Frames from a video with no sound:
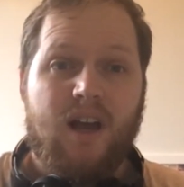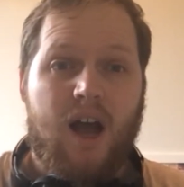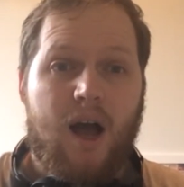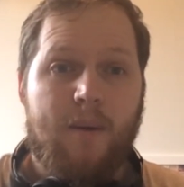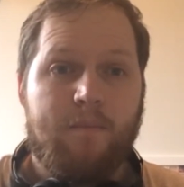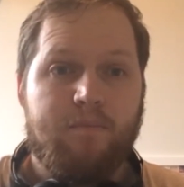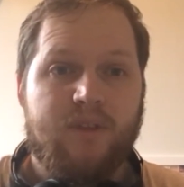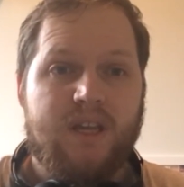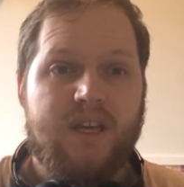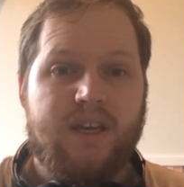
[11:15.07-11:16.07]

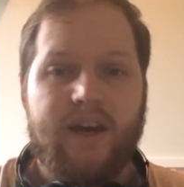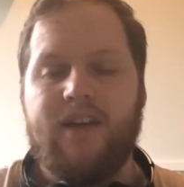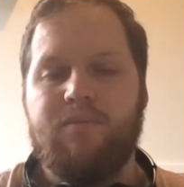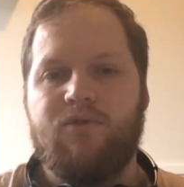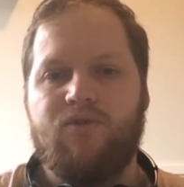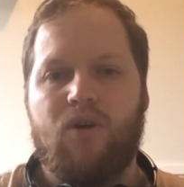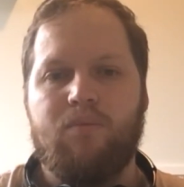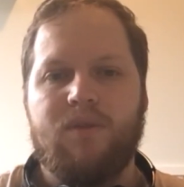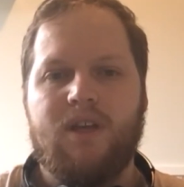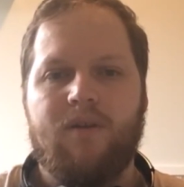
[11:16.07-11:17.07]
the games
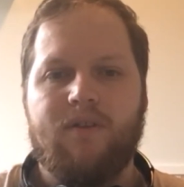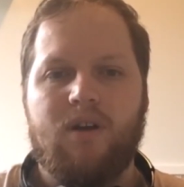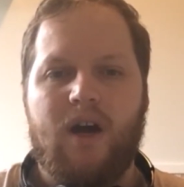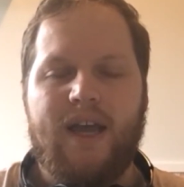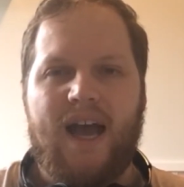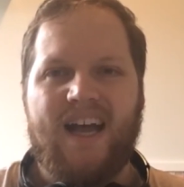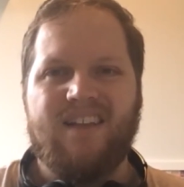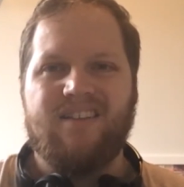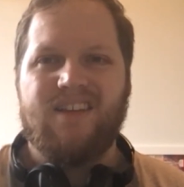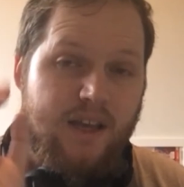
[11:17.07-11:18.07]
from the other night,
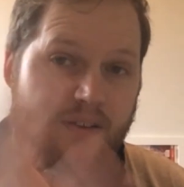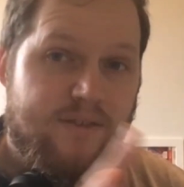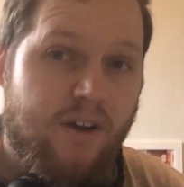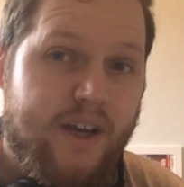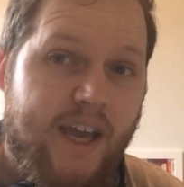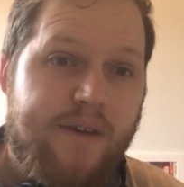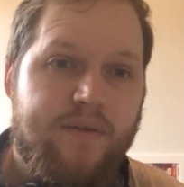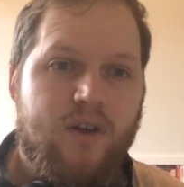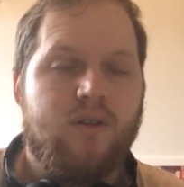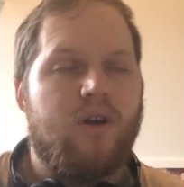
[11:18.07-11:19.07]
and this I gave
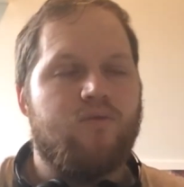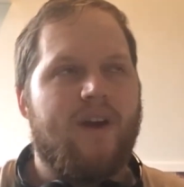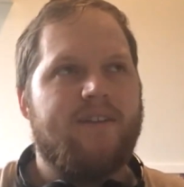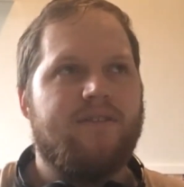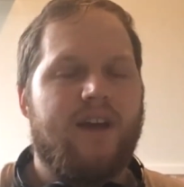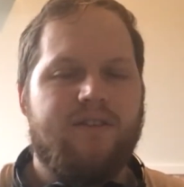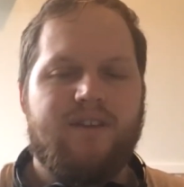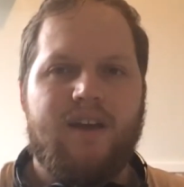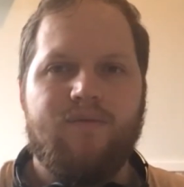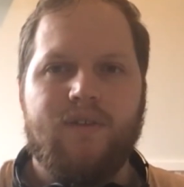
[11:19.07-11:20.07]
ratings out of
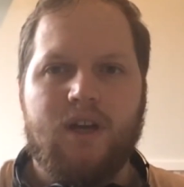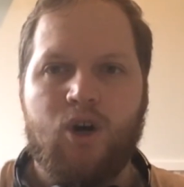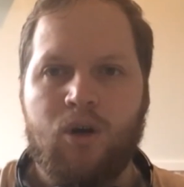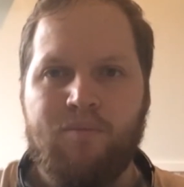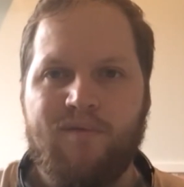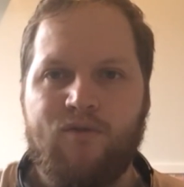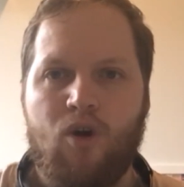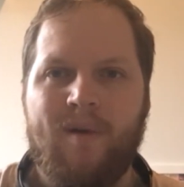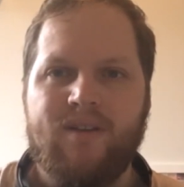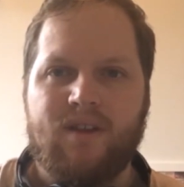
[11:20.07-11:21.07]
10 for the Holland
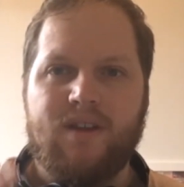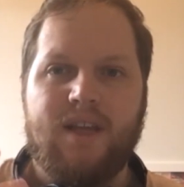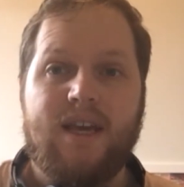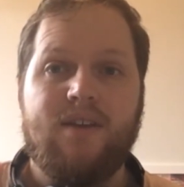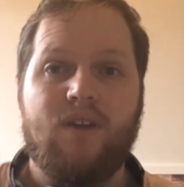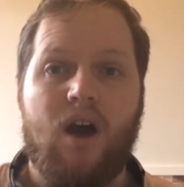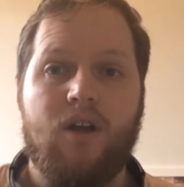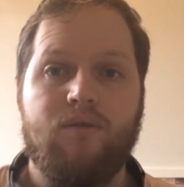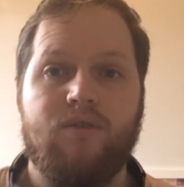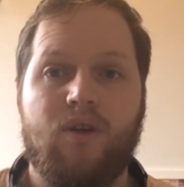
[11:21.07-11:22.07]
performance, and these
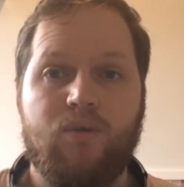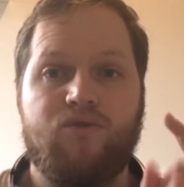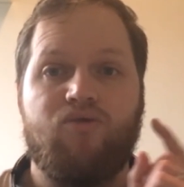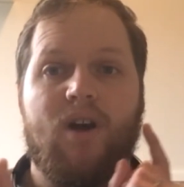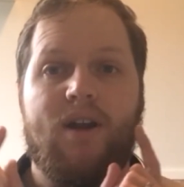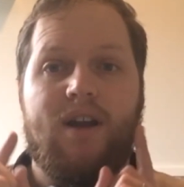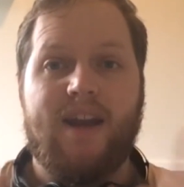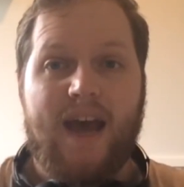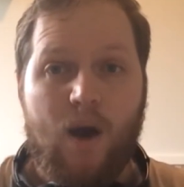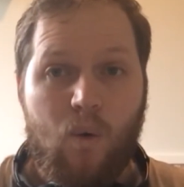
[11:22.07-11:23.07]
are the results right
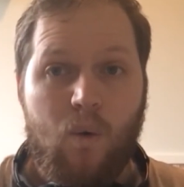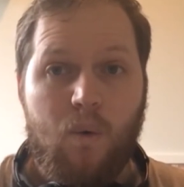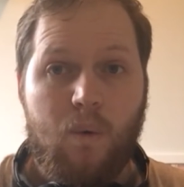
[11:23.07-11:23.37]
now.